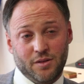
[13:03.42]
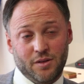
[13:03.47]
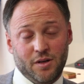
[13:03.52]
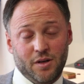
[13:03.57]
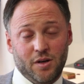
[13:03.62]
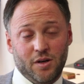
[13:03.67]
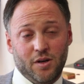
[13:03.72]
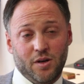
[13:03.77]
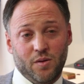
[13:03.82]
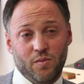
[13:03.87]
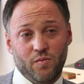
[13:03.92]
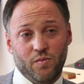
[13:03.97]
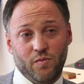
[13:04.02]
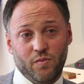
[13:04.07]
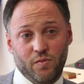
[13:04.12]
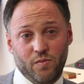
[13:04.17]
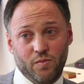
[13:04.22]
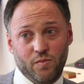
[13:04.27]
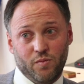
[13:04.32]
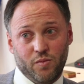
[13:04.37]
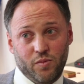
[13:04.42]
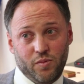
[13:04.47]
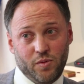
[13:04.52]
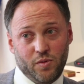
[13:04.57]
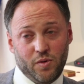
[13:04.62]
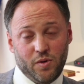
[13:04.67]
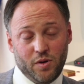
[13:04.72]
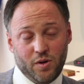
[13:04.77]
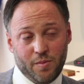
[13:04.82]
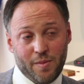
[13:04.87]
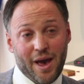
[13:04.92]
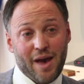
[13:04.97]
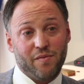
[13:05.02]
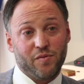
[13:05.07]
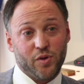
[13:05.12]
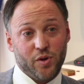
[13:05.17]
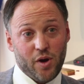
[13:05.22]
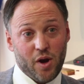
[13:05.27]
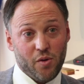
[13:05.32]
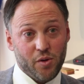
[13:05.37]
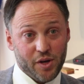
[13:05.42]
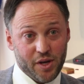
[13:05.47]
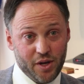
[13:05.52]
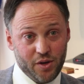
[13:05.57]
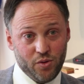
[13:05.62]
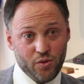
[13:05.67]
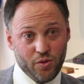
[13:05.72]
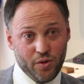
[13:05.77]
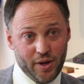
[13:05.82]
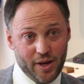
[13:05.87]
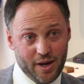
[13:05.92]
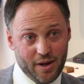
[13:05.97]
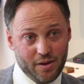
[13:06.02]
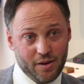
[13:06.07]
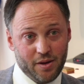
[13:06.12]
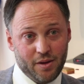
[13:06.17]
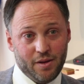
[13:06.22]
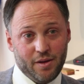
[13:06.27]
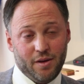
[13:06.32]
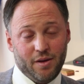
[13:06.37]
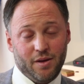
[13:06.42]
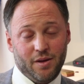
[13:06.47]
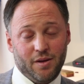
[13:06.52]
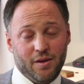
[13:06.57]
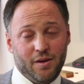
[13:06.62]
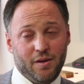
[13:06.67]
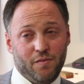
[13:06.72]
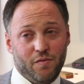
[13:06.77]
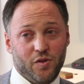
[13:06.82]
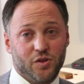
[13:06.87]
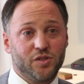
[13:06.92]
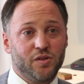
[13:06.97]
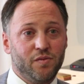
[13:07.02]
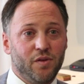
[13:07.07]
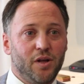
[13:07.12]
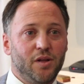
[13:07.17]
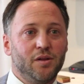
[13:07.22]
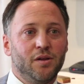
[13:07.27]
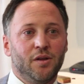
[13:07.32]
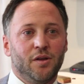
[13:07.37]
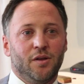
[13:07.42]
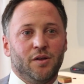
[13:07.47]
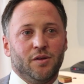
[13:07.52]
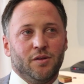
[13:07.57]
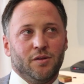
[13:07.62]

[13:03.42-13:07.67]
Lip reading: after Hurricane Dorian. And first of all,